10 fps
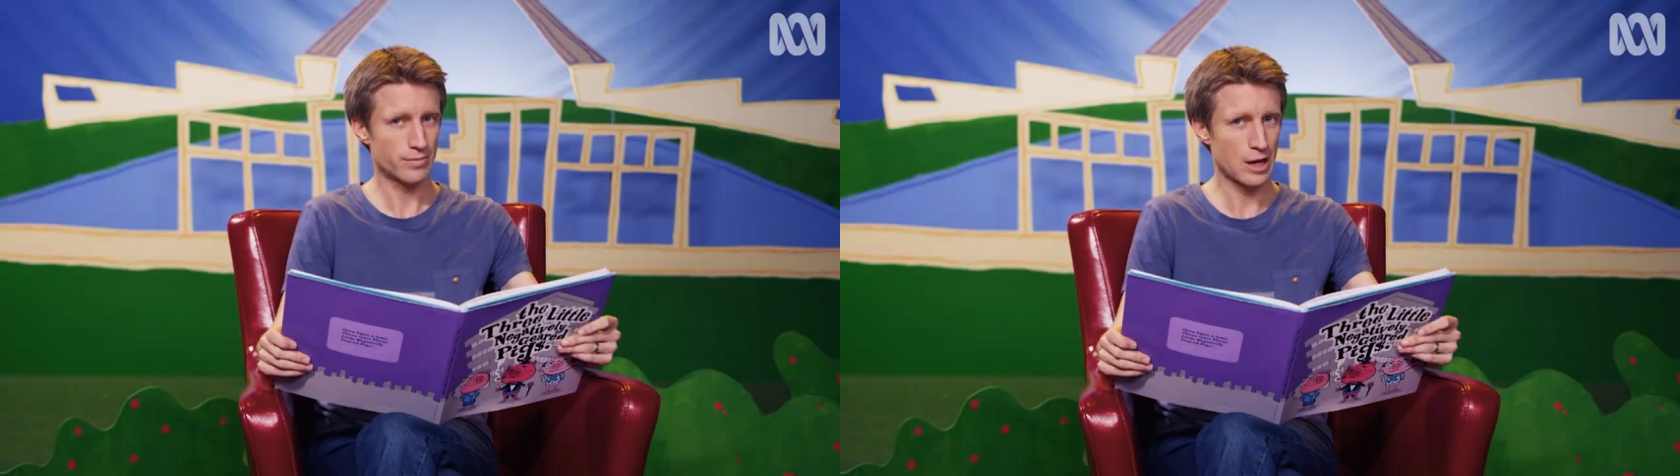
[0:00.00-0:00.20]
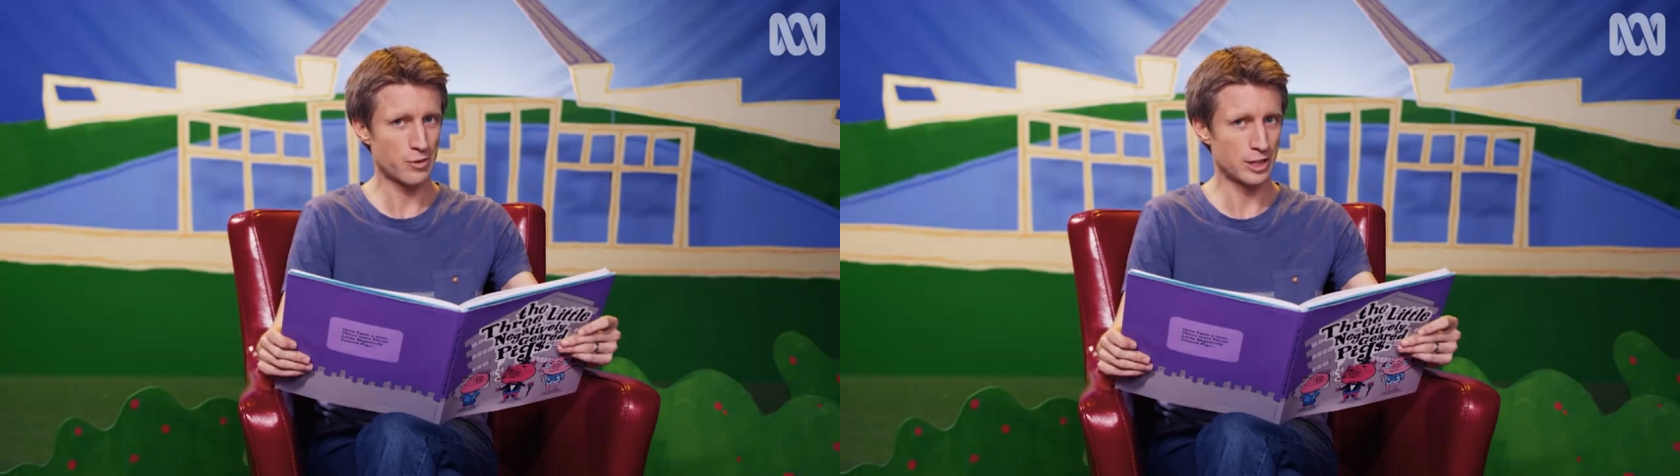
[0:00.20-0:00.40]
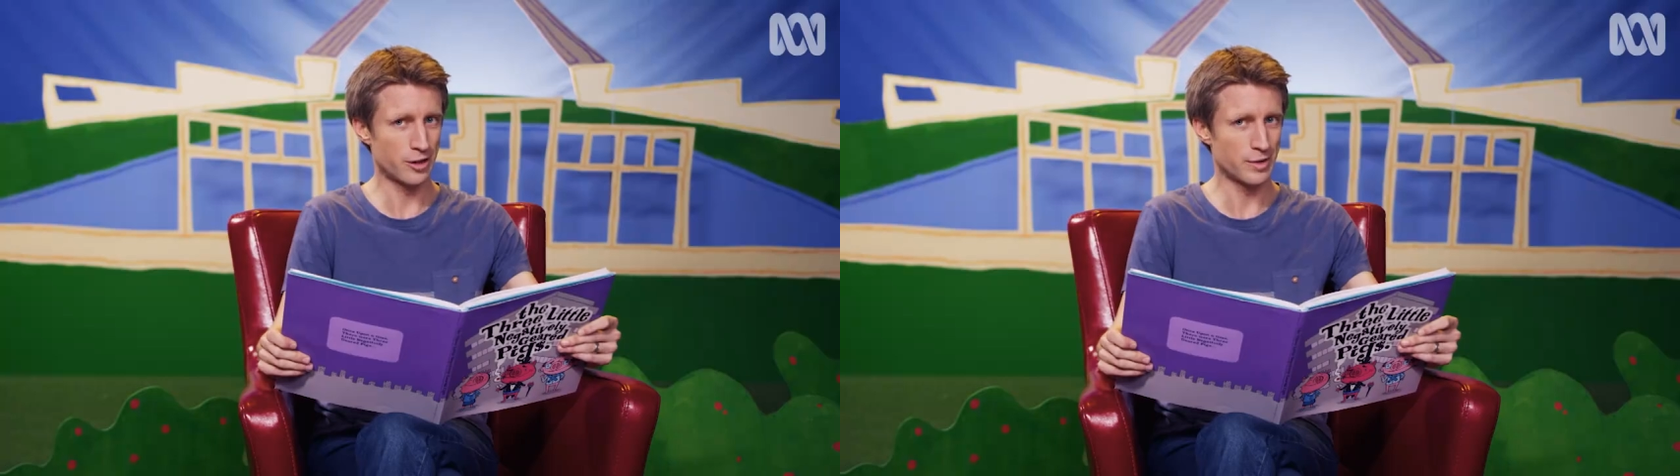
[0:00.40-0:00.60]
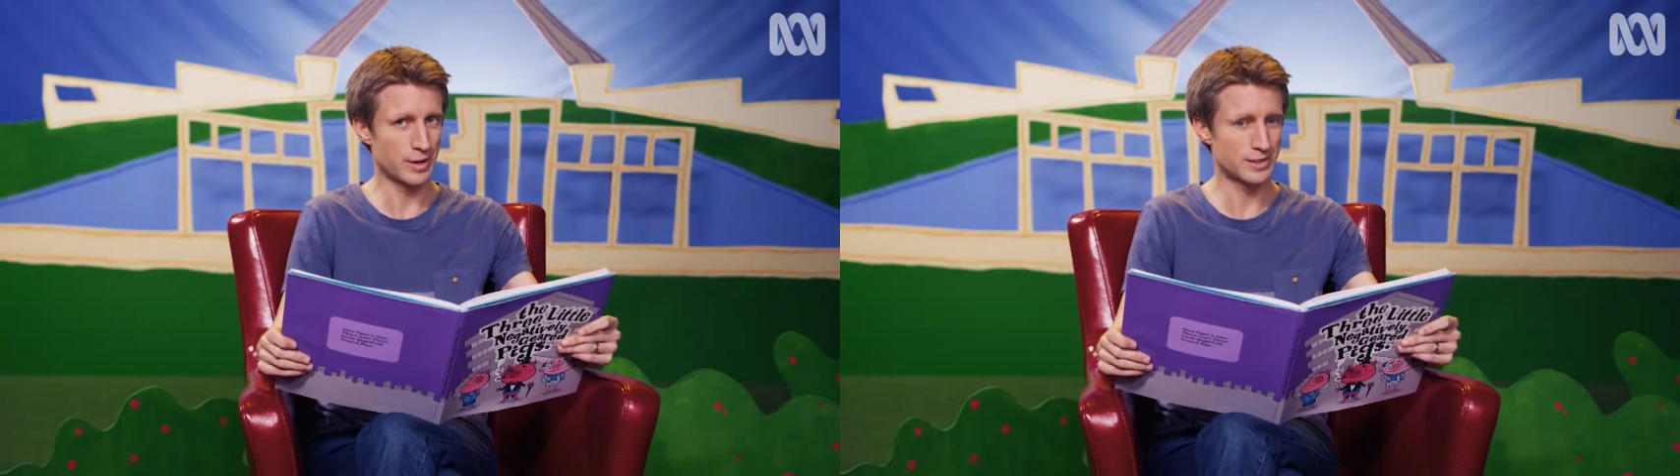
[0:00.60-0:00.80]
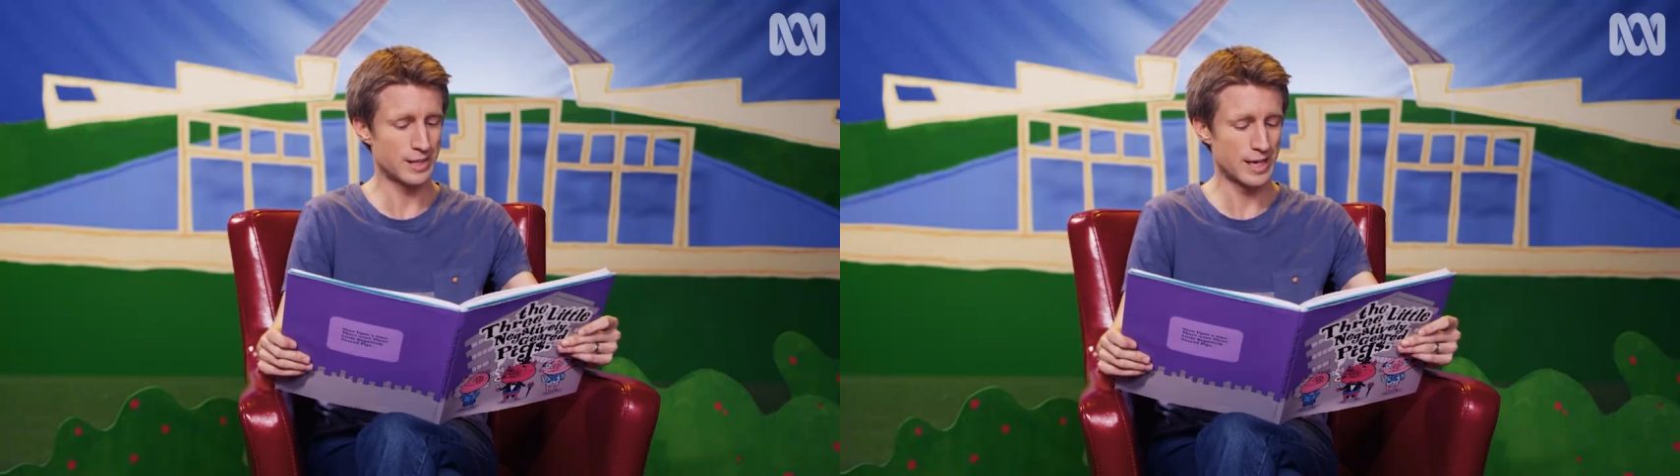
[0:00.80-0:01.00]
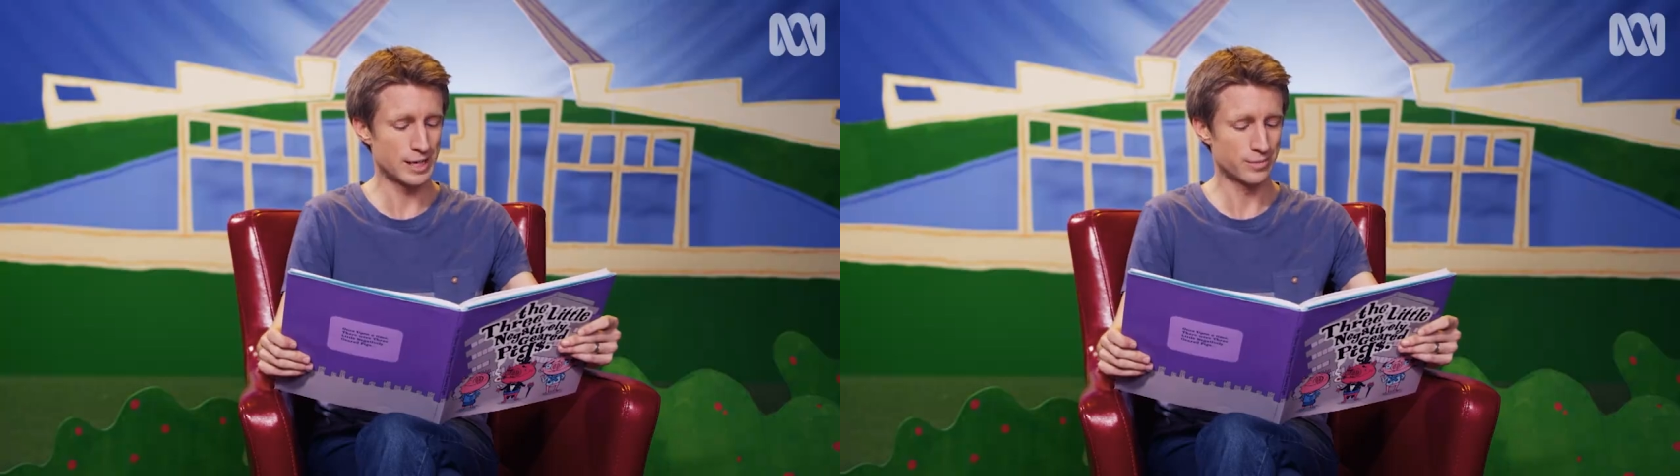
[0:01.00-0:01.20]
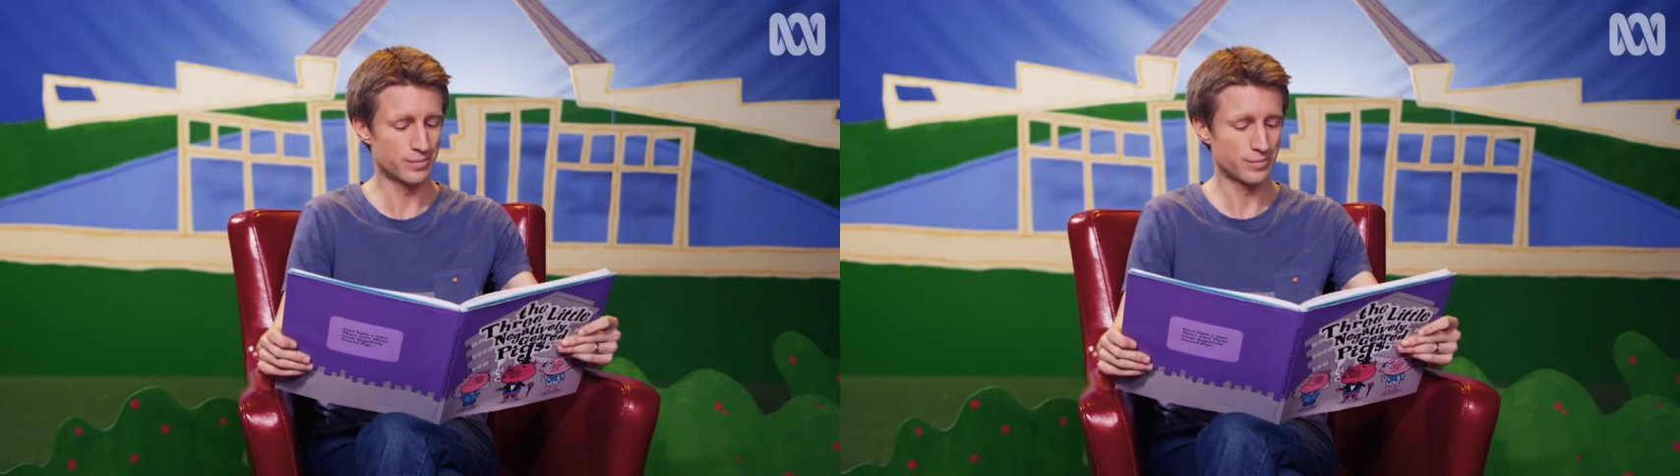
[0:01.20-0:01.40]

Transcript: They were the only ones there.